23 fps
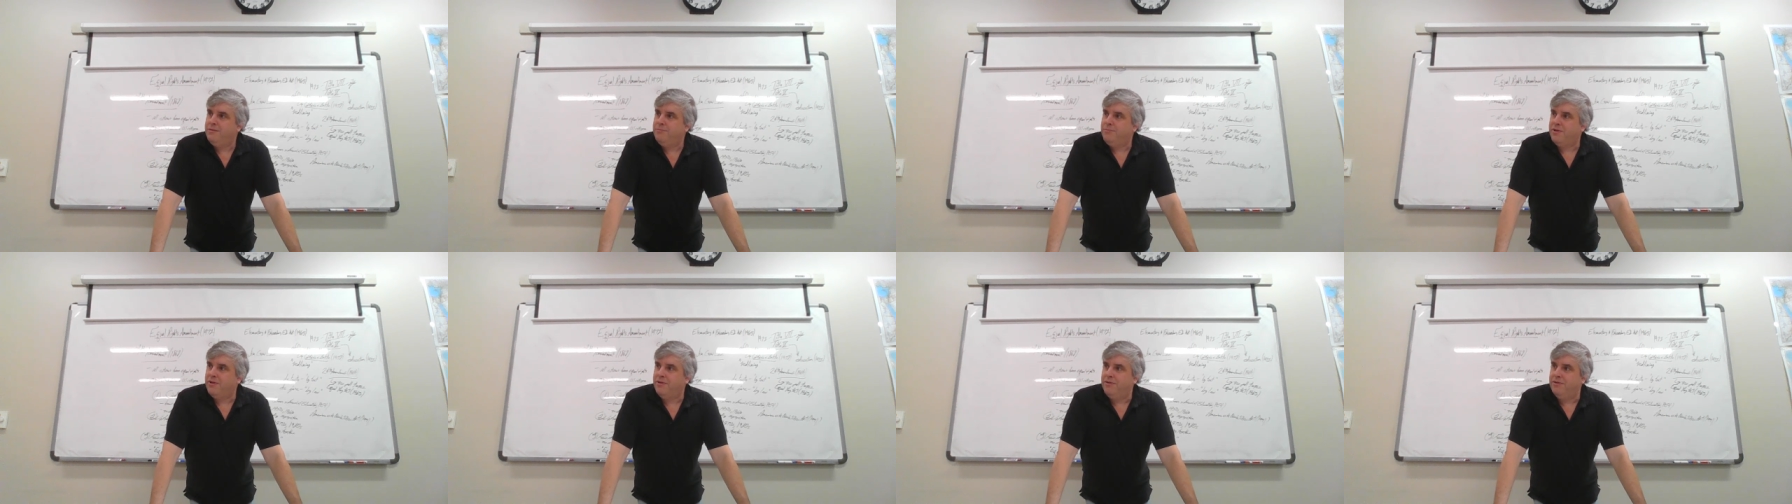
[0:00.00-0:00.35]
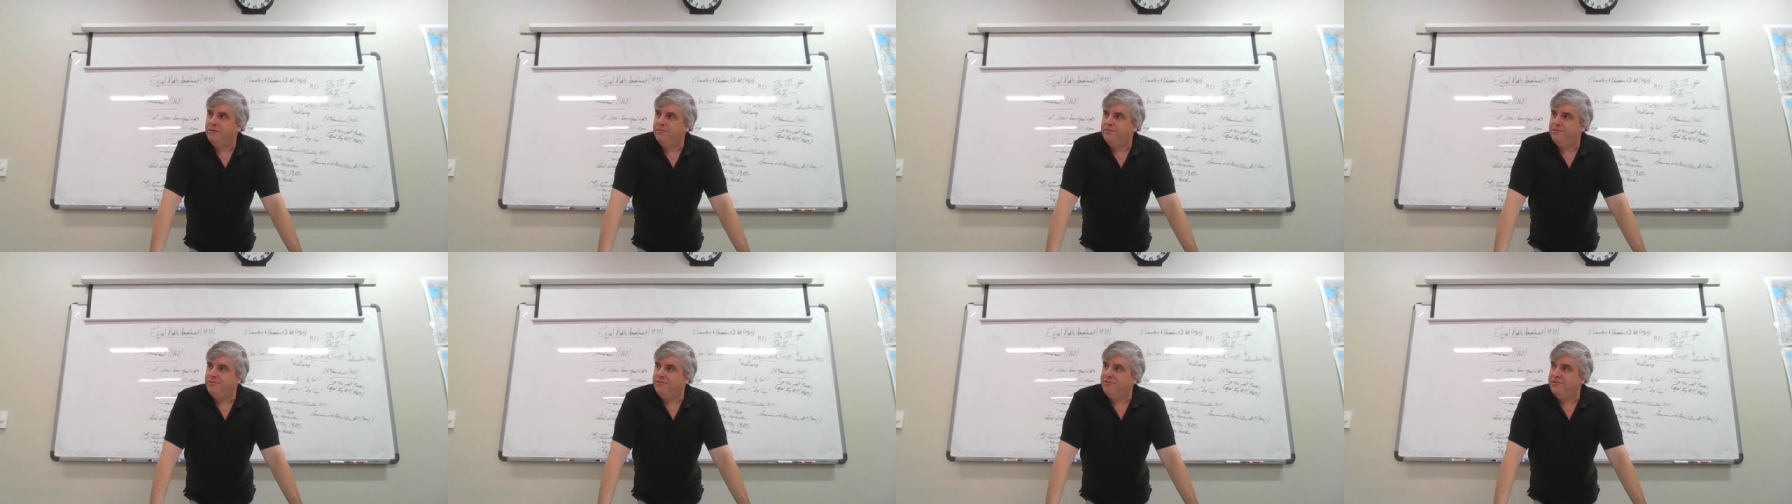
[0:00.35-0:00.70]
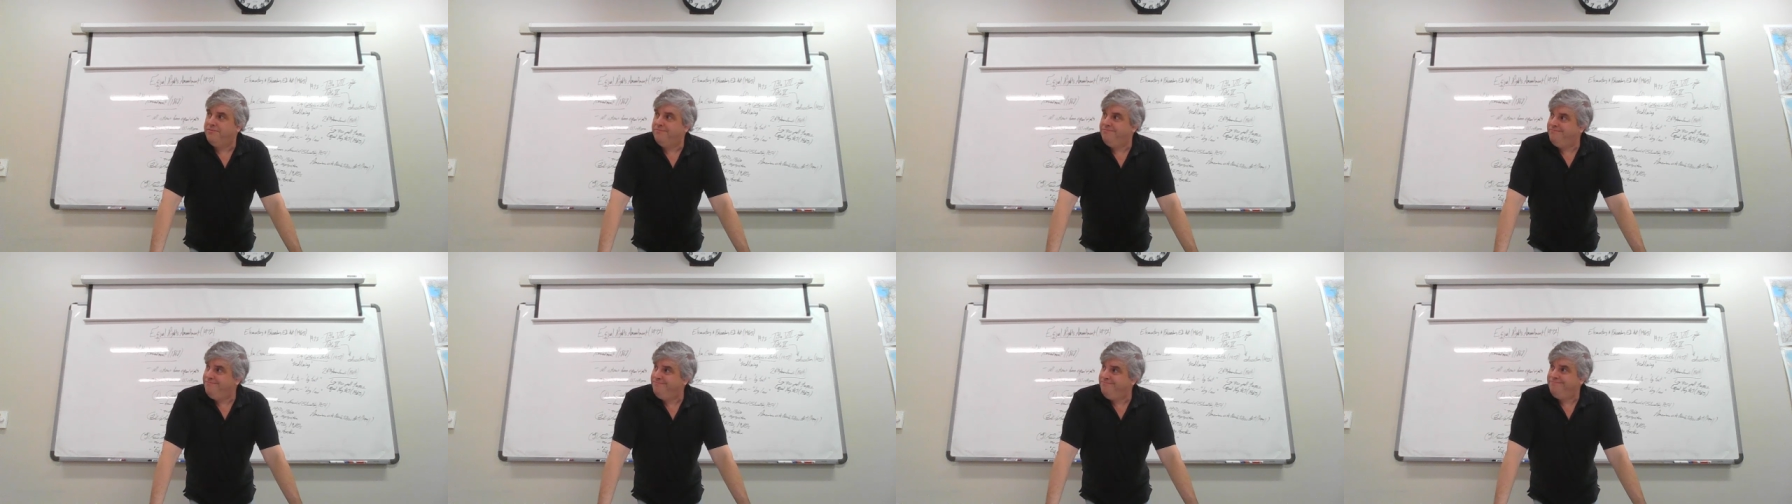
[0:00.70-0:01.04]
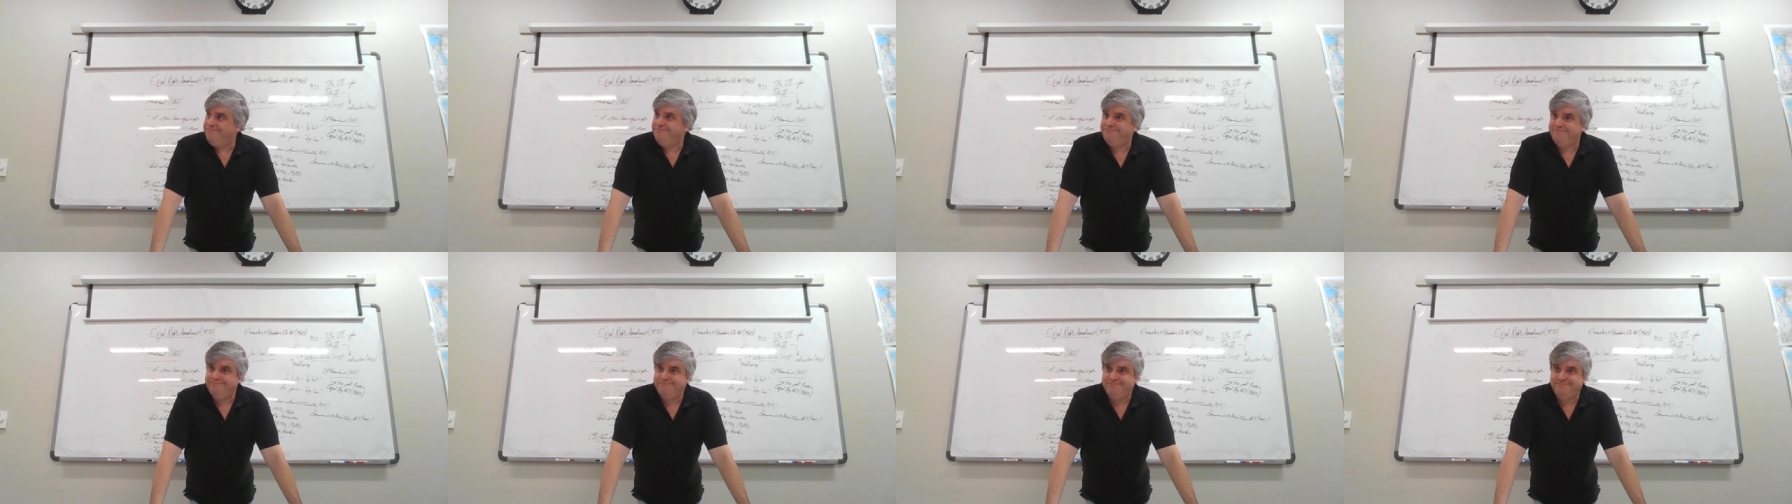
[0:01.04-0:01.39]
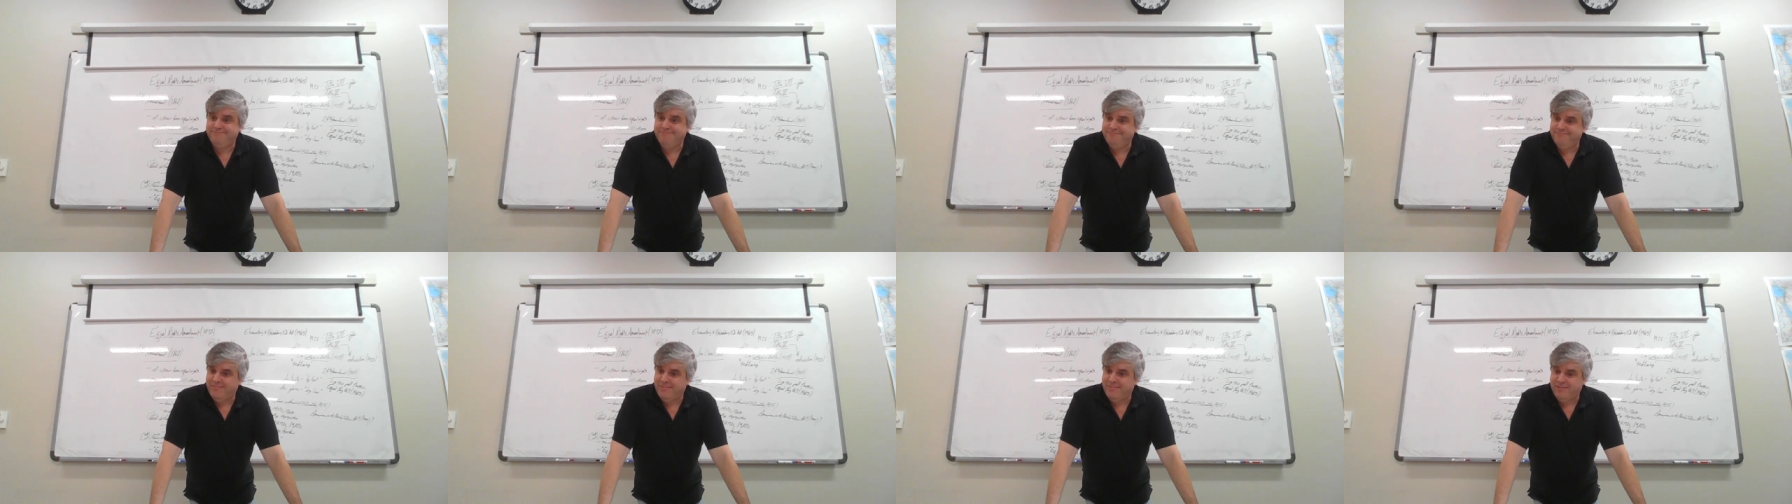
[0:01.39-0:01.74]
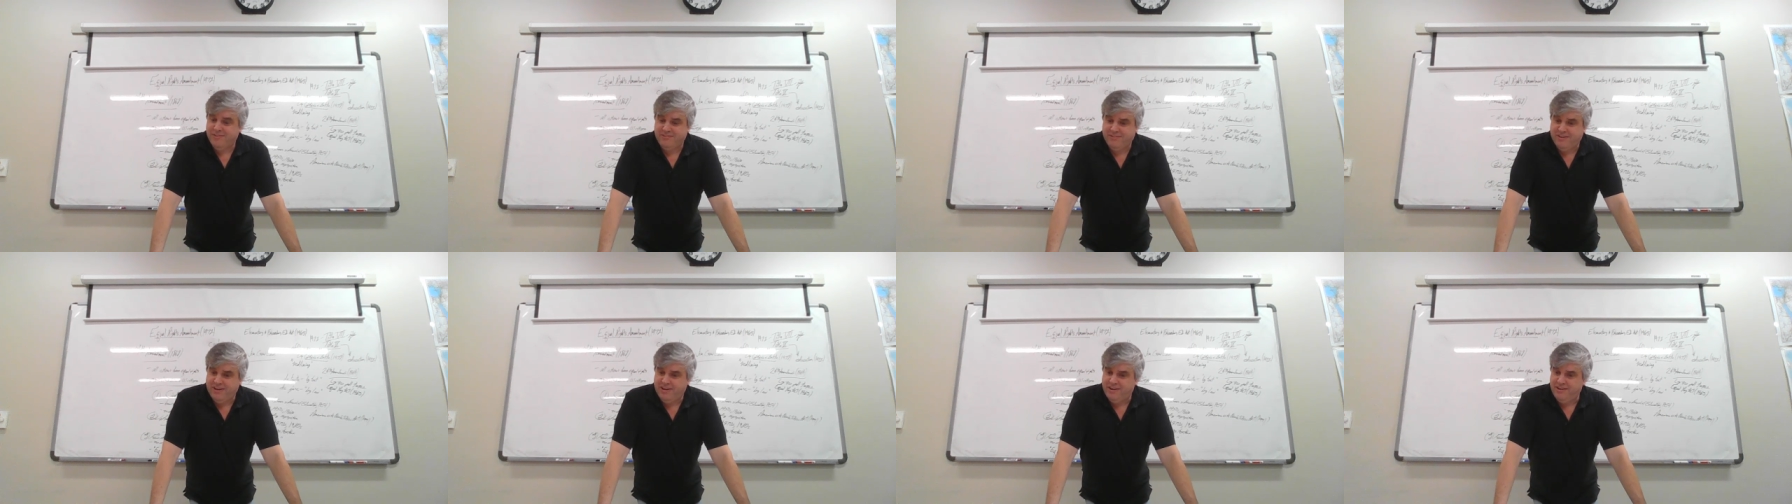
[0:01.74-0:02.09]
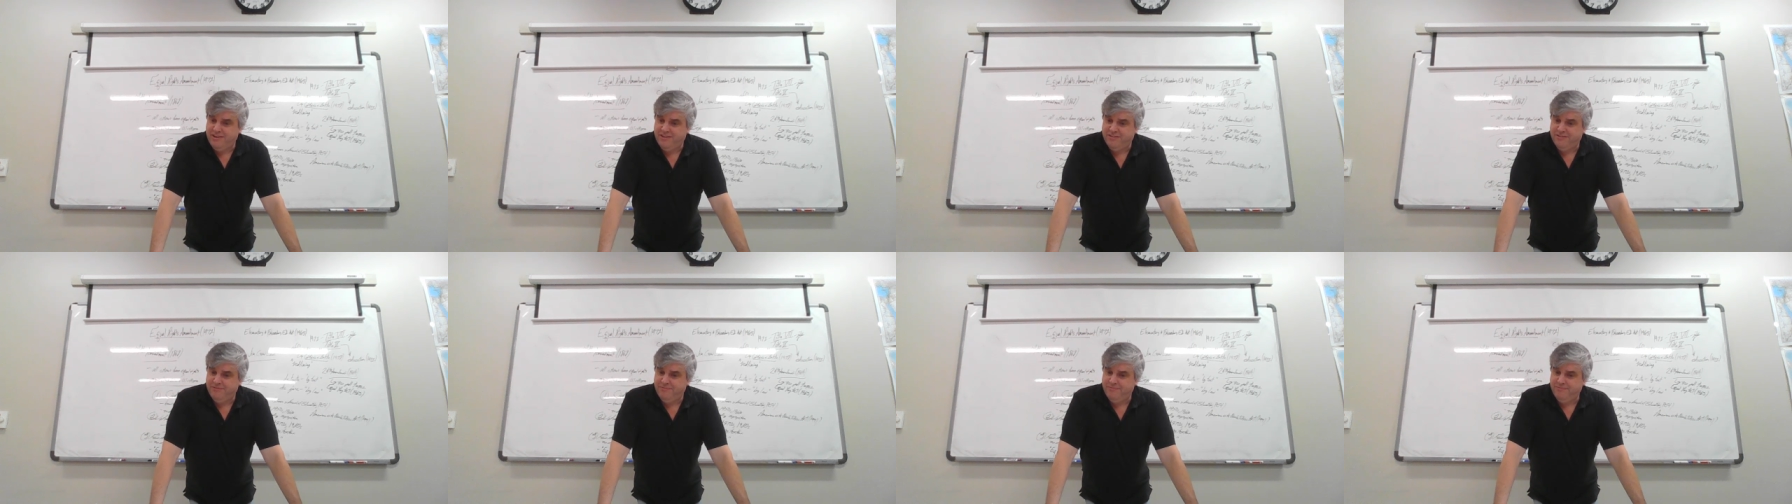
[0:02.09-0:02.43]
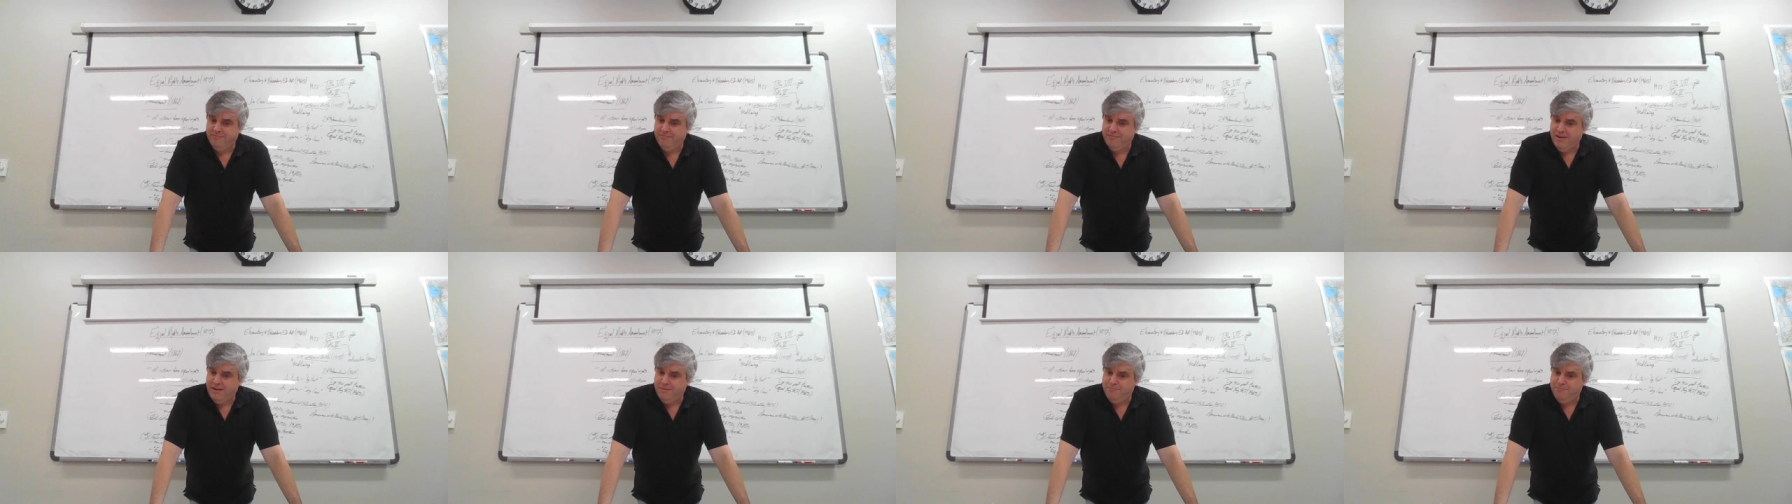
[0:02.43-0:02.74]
Because this idea is